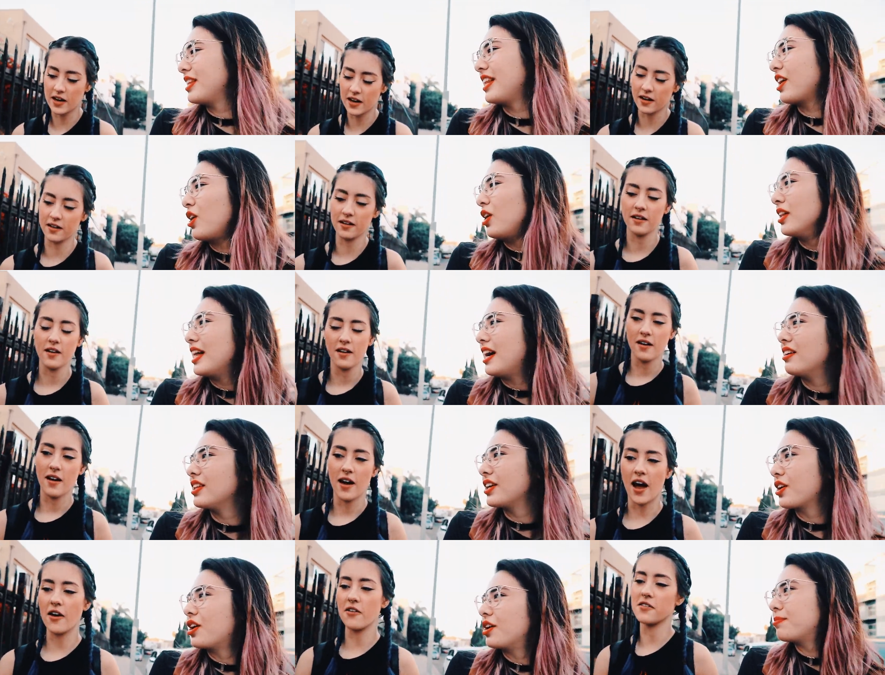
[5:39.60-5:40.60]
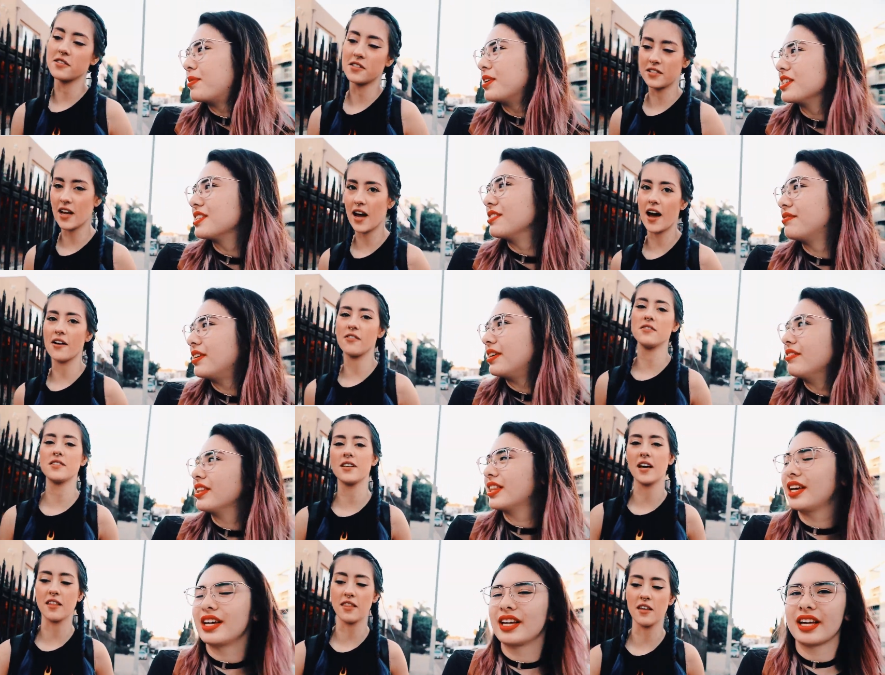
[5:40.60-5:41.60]
Speaker 1: were yeah. like all out like. I was yeah, I was
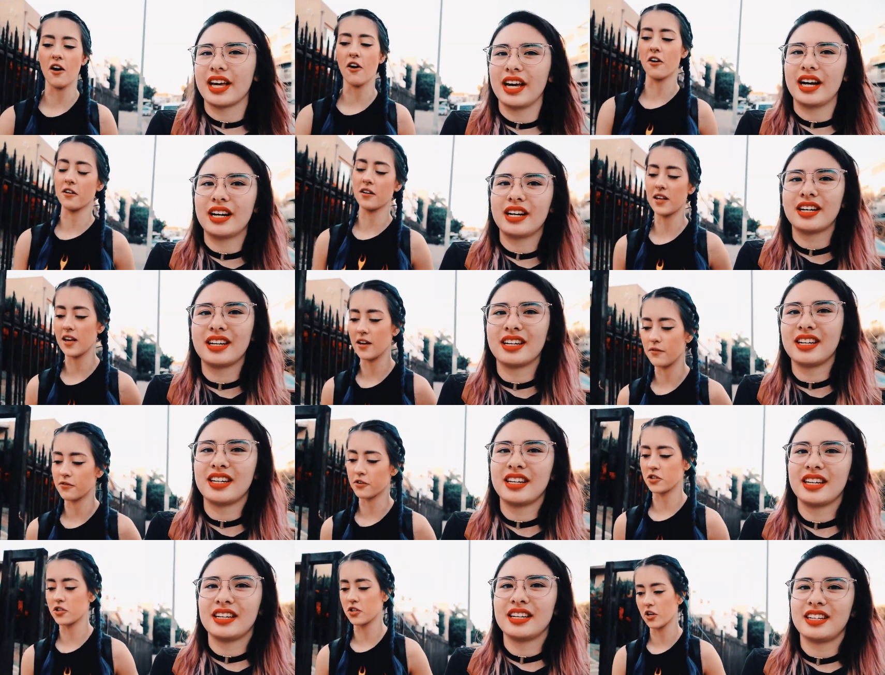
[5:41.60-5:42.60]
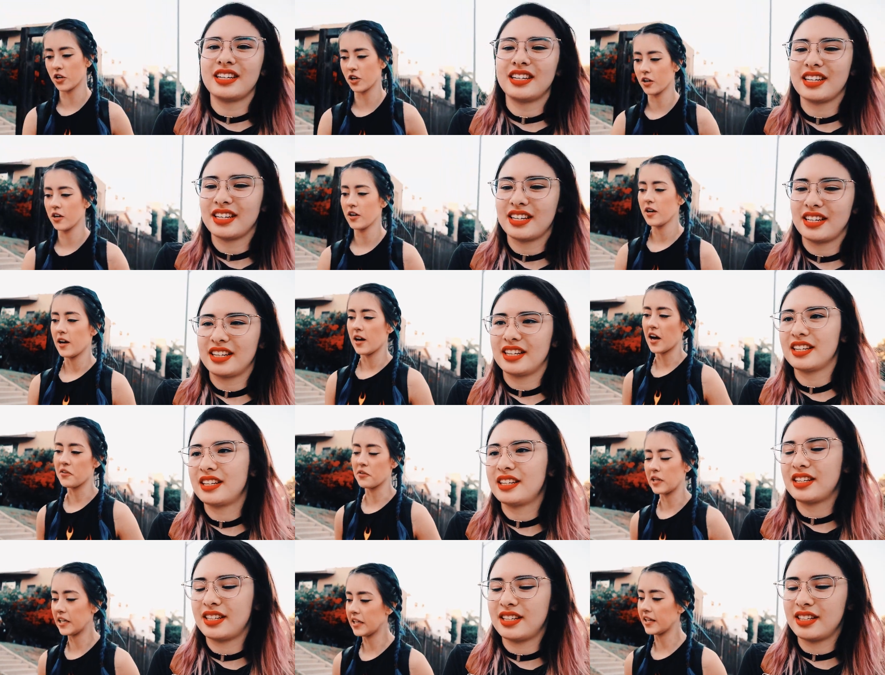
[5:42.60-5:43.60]
like the art kid for sure. I
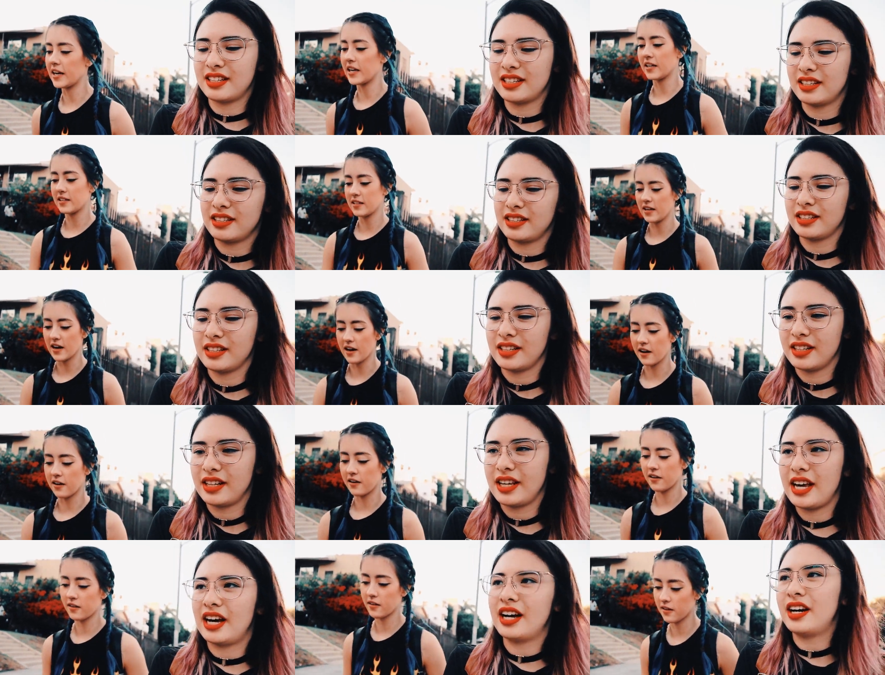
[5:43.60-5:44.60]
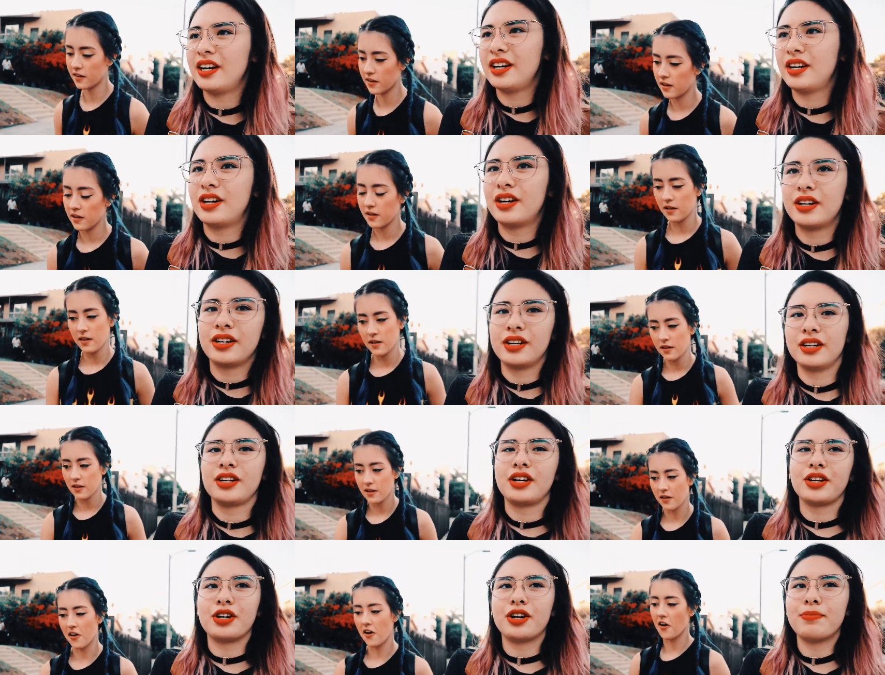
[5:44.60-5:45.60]
really liked, yeah. Yeah.
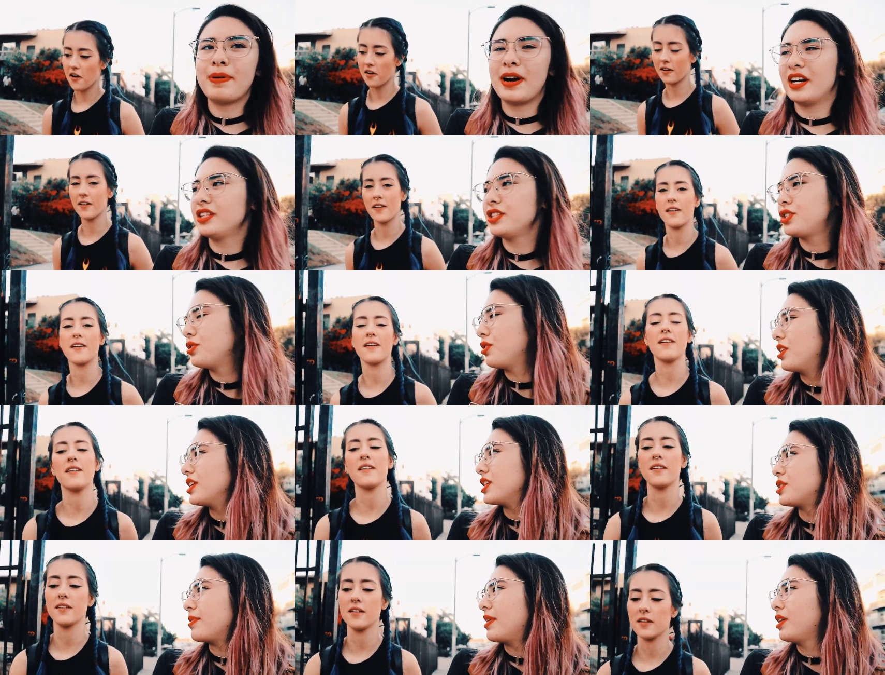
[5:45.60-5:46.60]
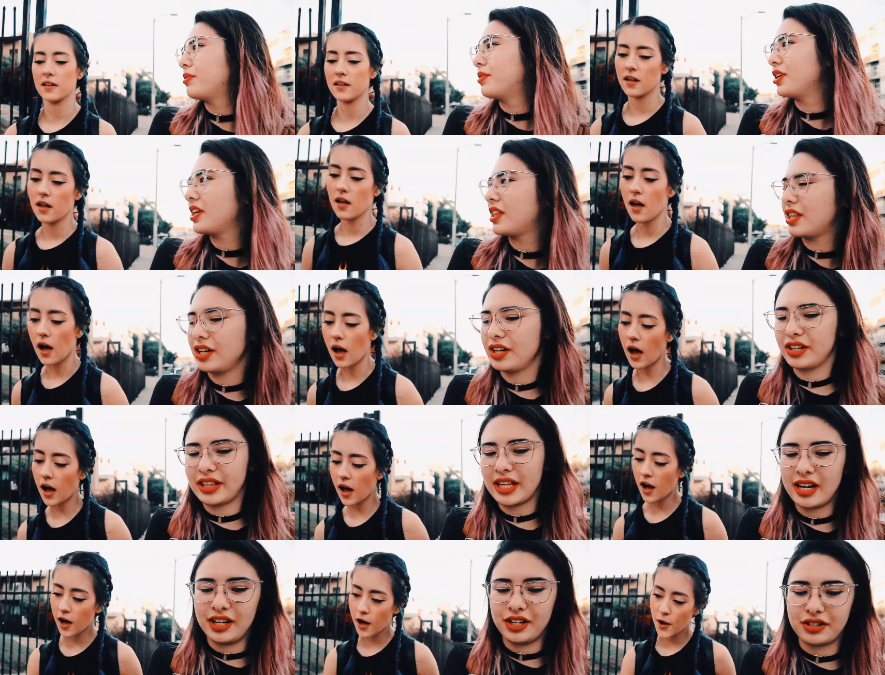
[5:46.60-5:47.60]
Speaker 2: Do your parents do art as well, or where do you think you got
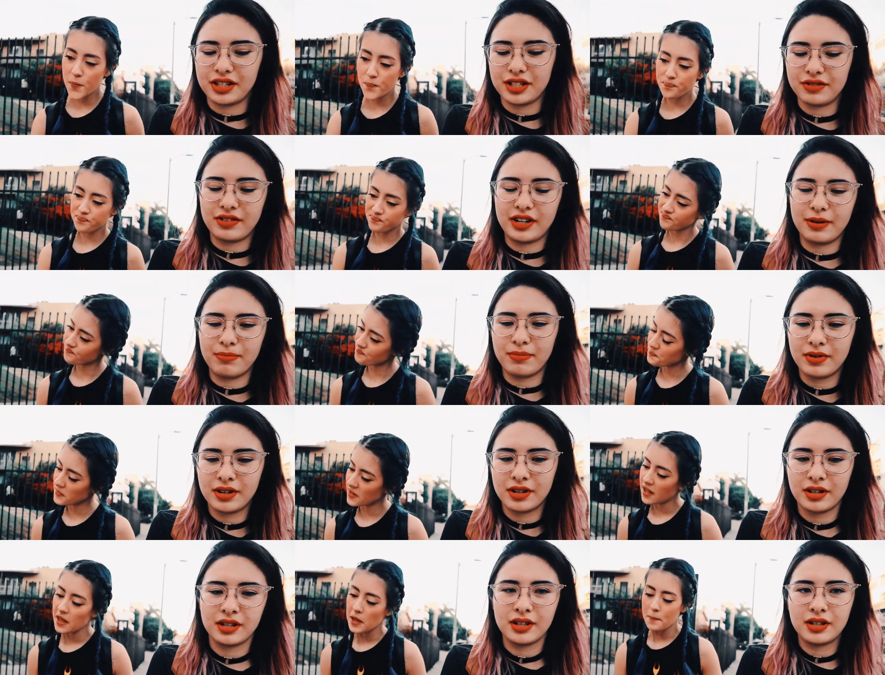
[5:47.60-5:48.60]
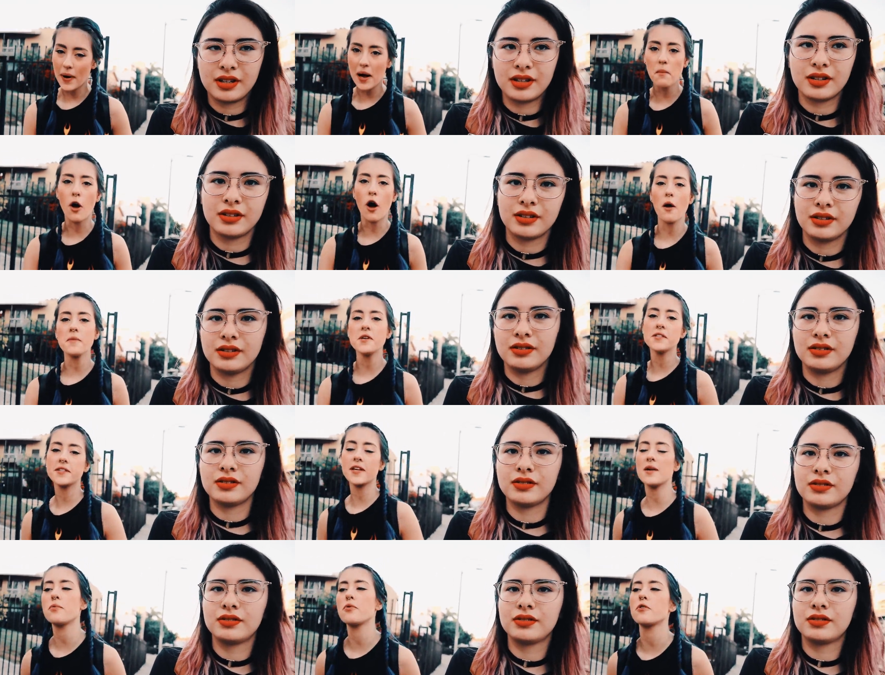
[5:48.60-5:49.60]
that interest um, from?
Speaker 1: My mom is
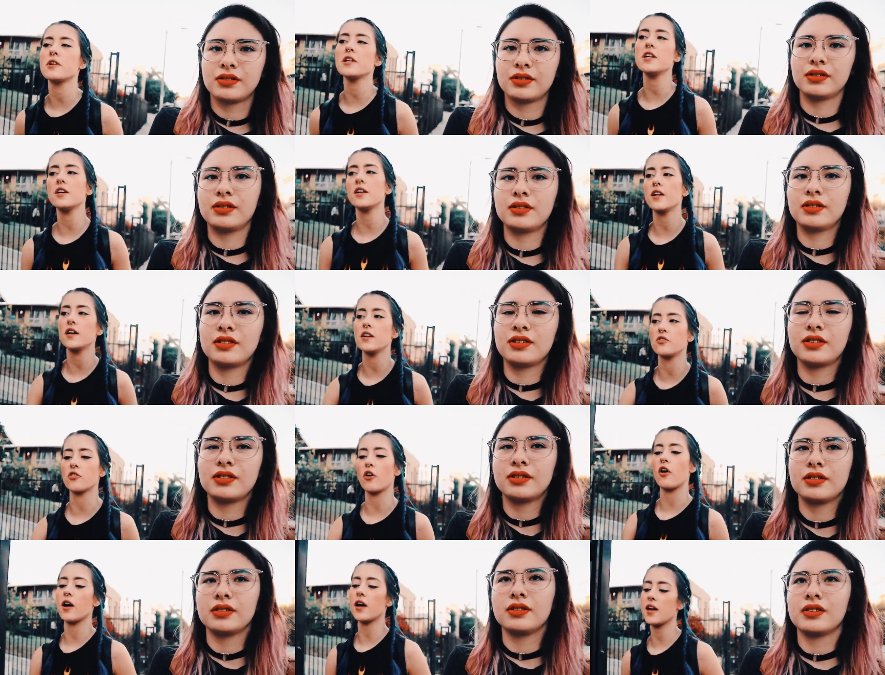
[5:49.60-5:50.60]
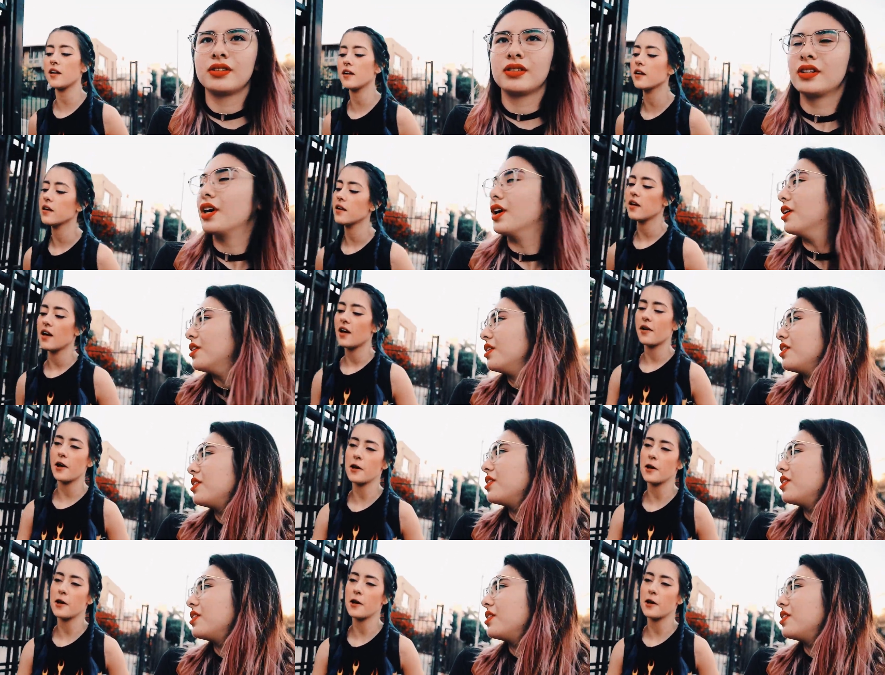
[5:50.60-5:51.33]
like pretty good at drawing. Oh.